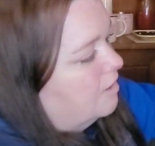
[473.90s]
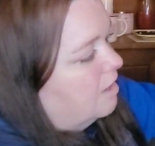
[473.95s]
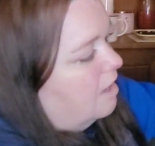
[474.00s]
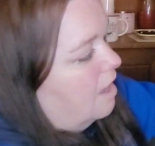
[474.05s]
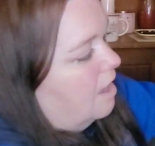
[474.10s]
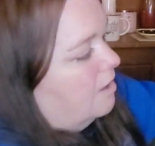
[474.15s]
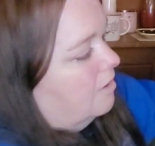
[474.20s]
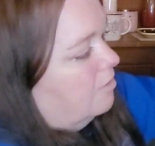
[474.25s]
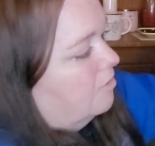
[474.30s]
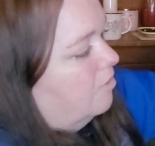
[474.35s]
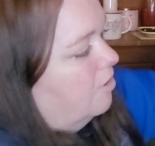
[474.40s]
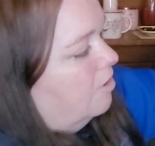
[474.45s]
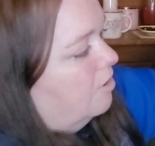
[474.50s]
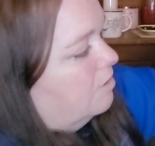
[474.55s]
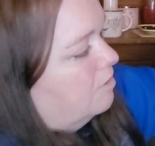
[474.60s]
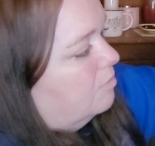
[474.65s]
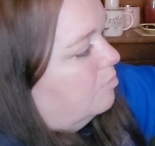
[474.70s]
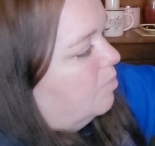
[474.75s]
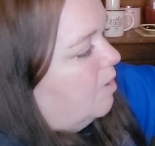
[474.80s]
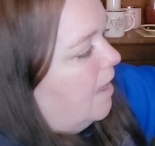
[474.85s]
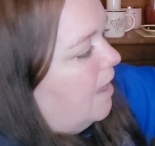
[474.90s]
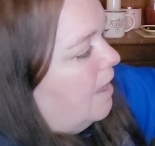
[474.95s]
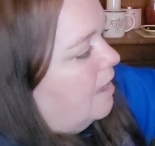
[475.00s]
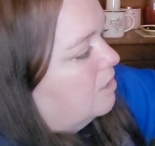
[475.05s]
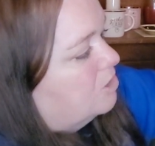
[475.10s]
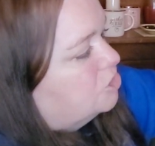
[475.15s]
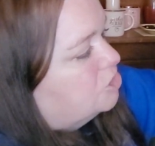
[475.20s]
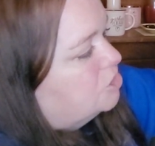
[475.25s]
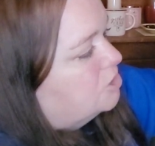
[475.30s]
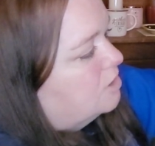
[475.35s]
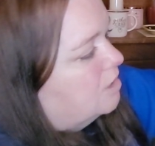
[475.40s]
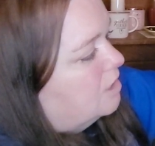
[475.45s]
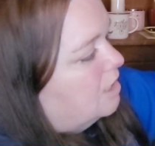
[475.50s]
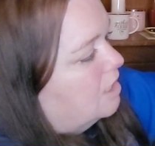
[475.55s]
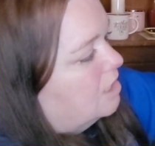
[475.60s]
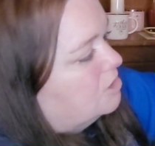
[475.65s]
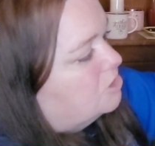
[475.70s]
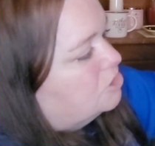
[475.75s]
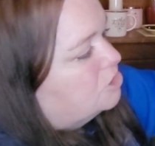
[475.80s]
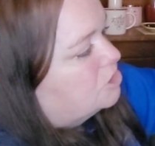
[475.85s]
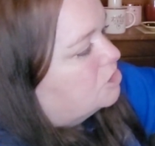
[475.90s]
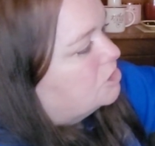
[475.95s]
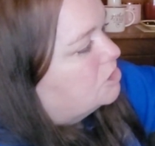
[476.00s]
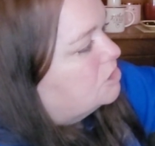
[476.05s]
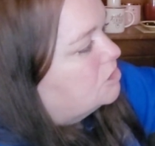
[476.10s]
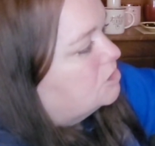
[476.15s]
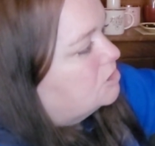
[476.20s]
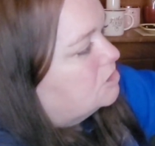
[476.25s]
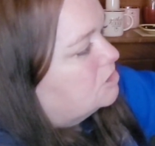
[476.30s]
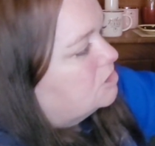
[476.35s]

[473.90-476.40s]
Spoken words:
an iron-on patch that I just